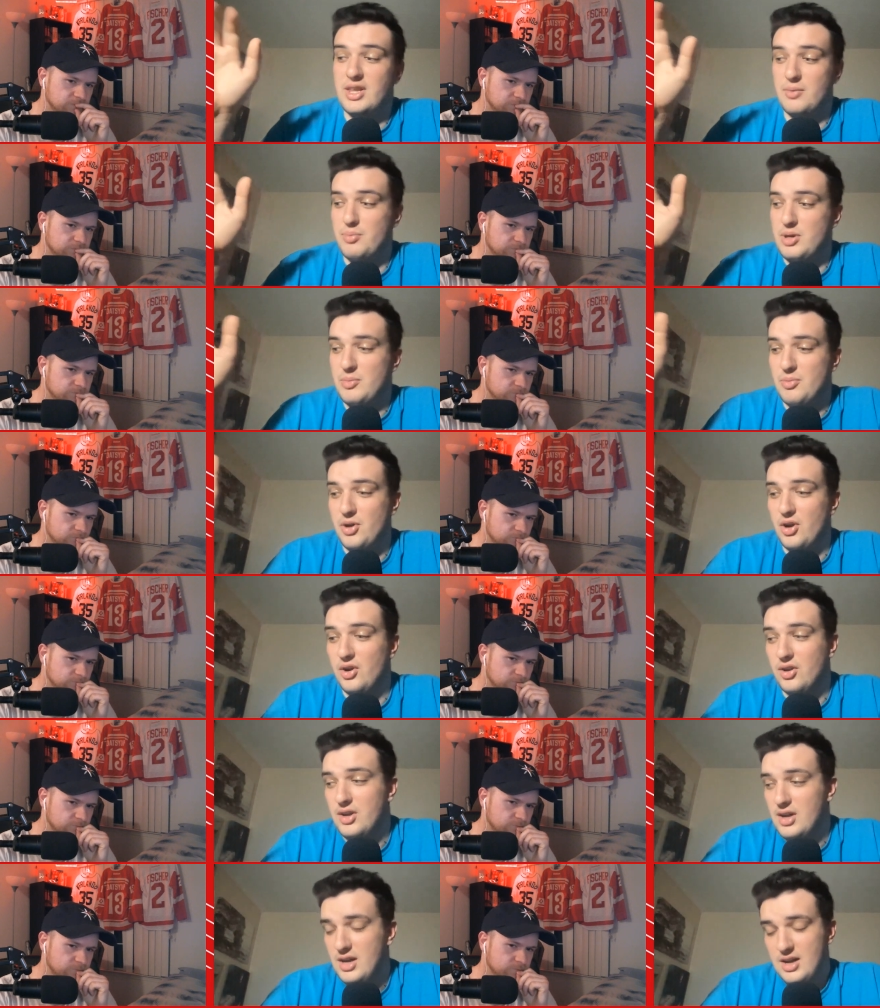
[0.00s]
Speaker 1: I think people
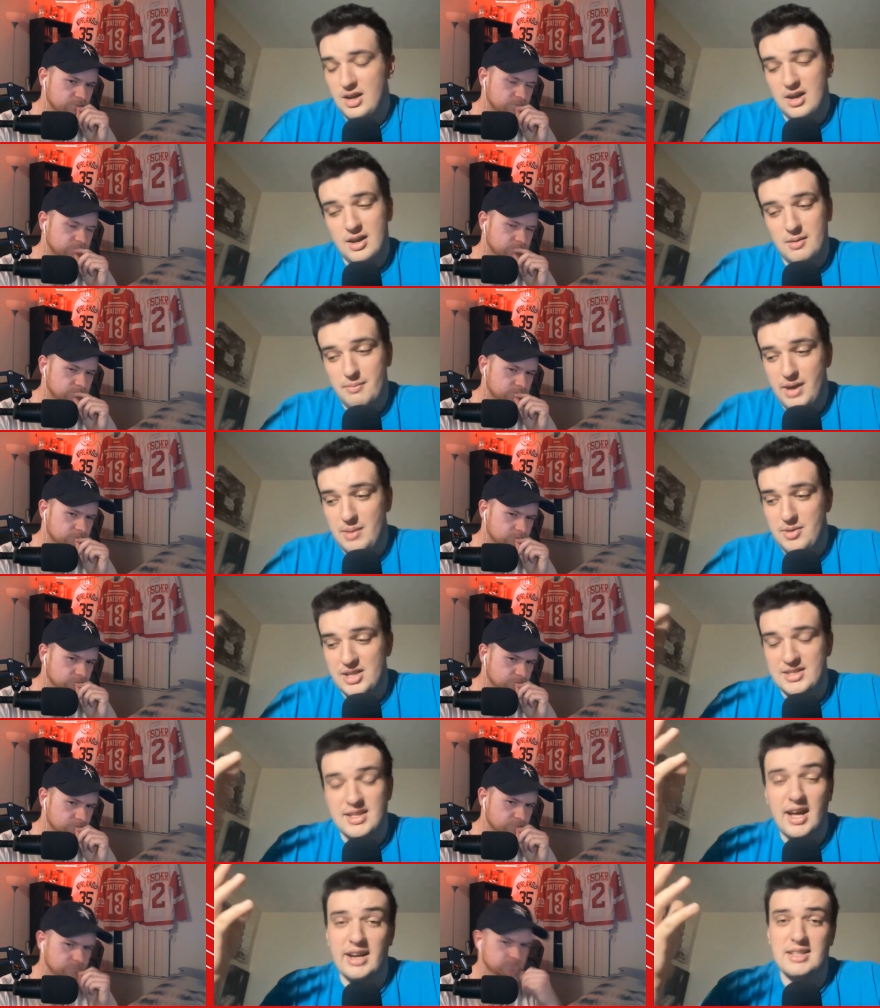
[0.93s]
are, maybe
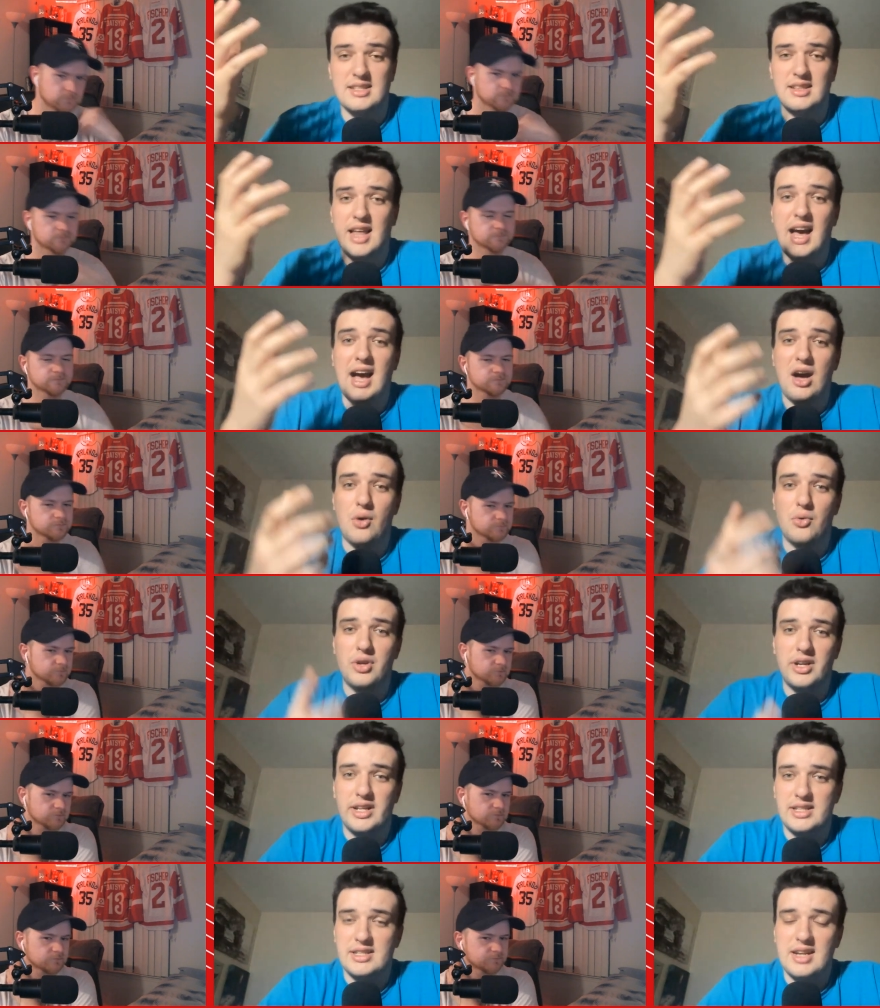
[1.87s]
it's not as loud
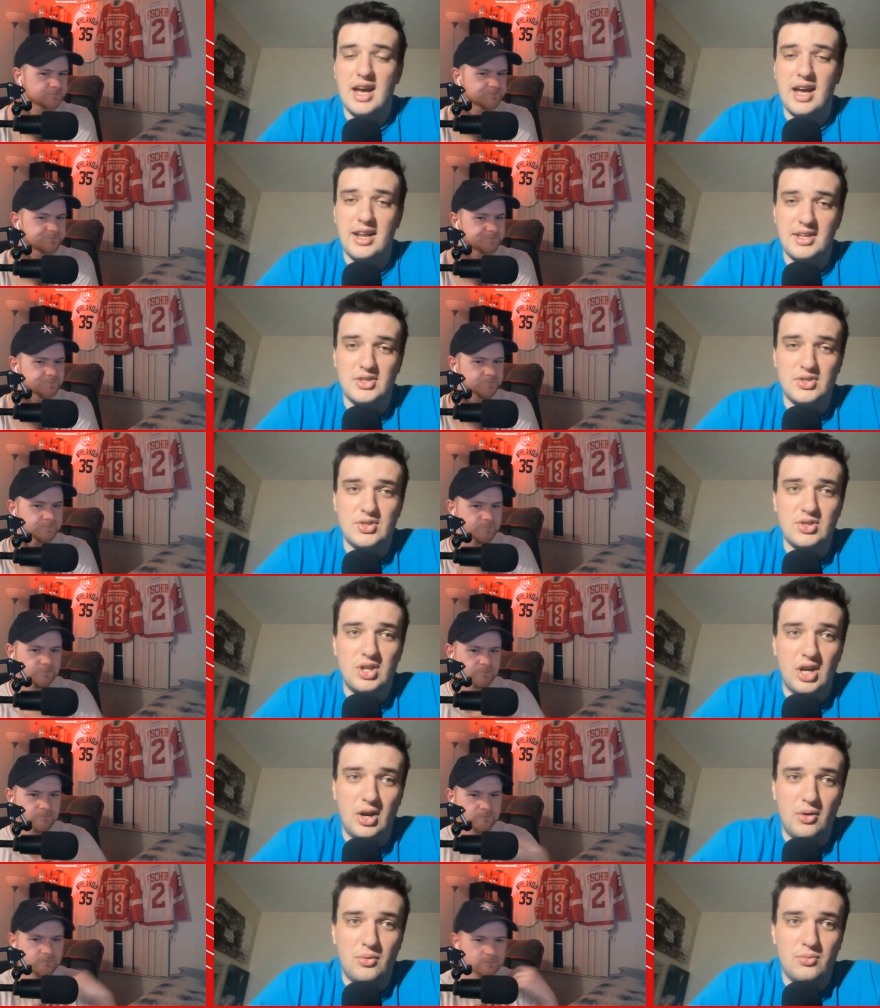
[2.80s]
and it's not as, you
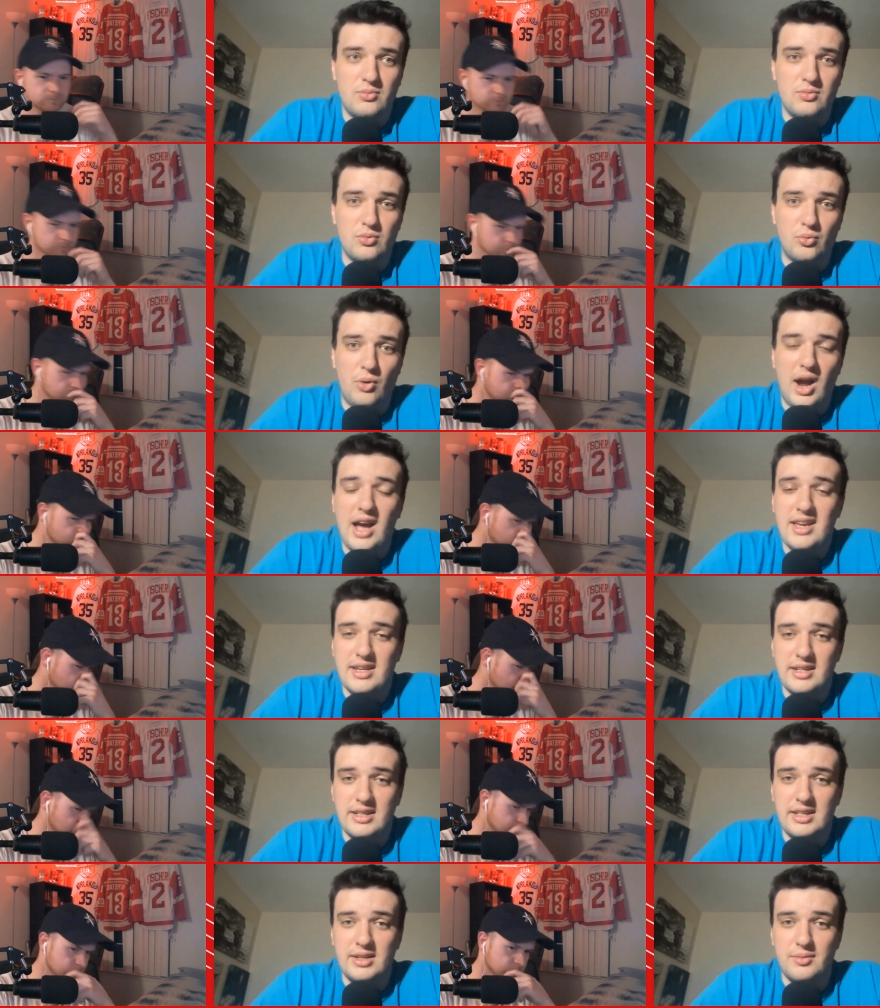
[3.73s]
know,
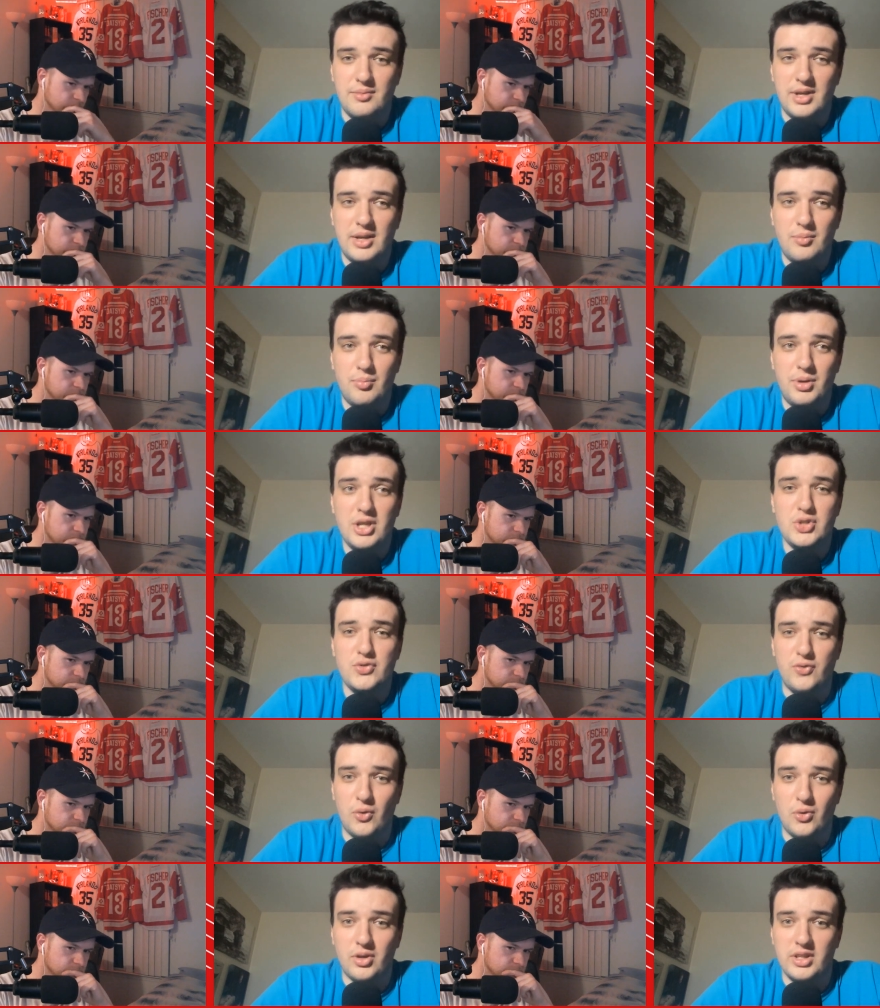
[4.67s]
rioty and
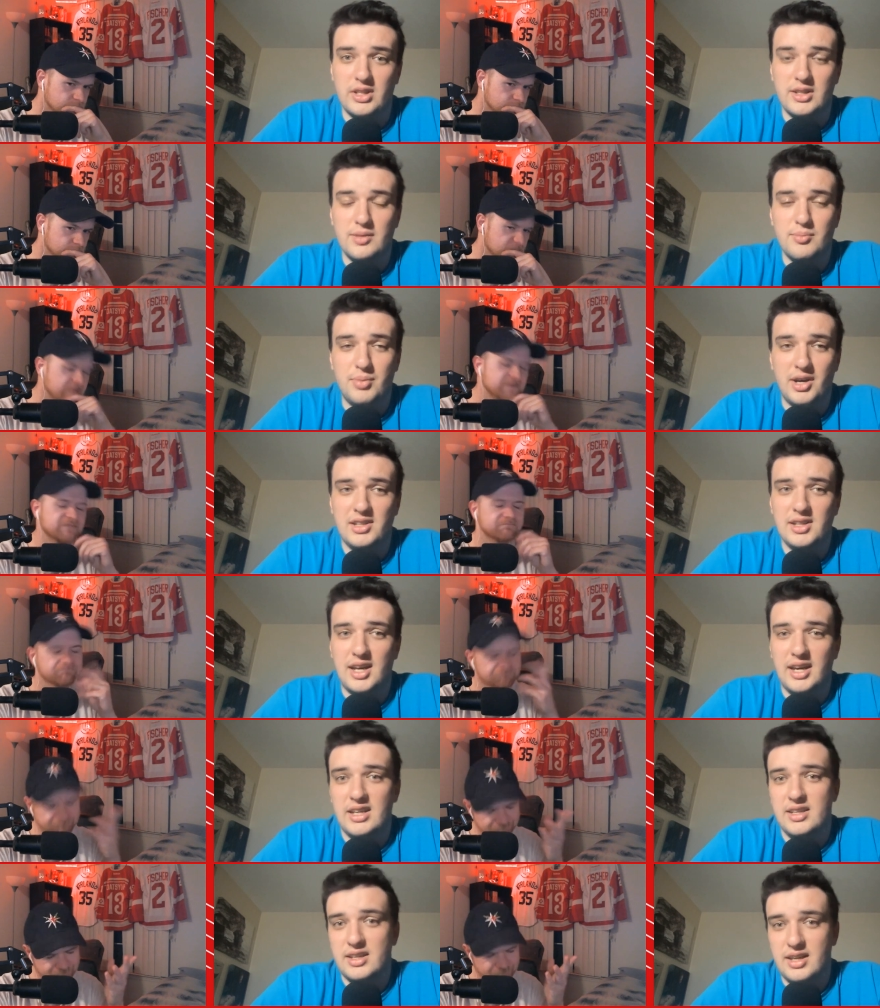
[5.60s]
pitchforky, but
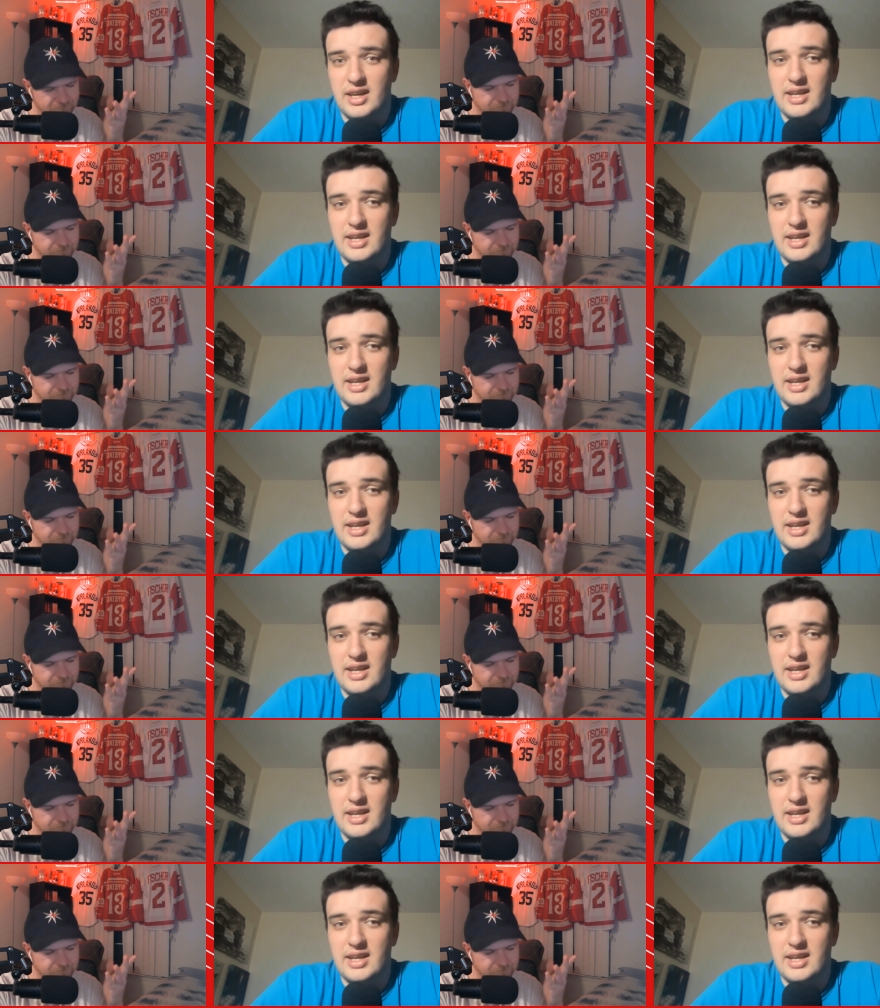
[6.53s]
like